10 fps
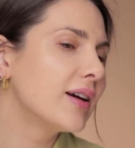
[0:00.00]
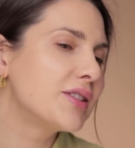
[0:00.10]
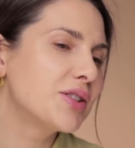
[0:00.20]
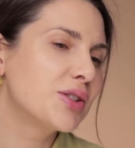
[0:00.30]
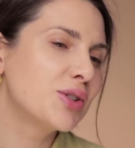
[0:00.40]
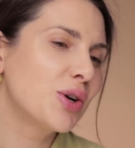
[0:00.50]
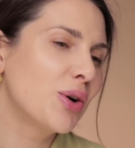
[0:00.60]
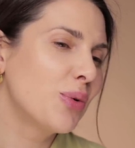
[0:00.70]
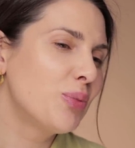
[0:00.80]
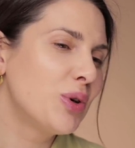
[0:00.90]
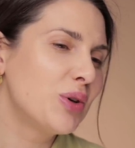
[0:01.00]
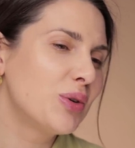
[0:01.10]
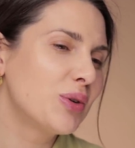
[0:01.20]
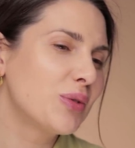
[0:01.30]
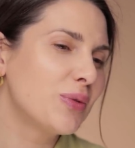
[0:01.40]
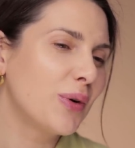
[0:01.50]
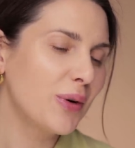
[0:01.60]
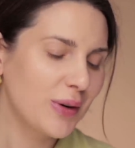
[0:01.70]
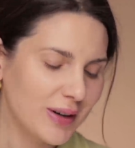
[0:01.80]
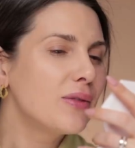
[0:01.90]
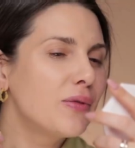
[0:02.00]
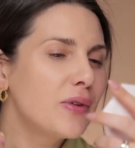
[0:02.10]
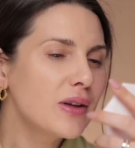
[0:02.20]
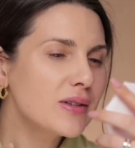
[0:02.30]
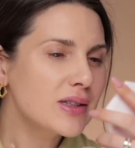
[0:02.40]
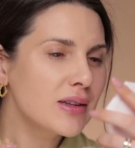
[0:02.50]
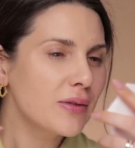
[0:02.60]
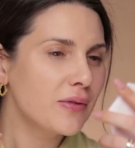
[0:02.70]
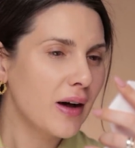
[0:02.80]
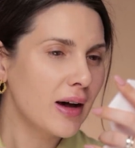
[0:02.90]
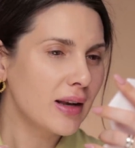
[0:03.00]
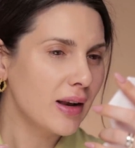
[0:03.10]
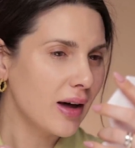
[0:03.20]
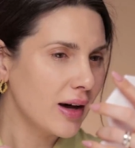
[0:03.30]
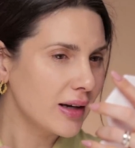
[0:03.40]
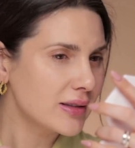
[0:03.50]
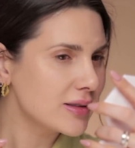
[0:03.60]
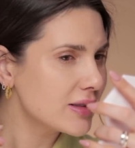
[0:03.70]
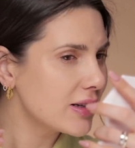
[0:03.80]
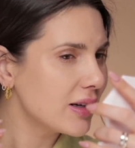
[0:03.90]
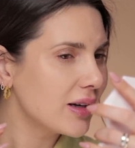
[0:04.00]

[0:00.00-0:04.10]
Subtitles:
It's so beautiful. It fills in the fine lines.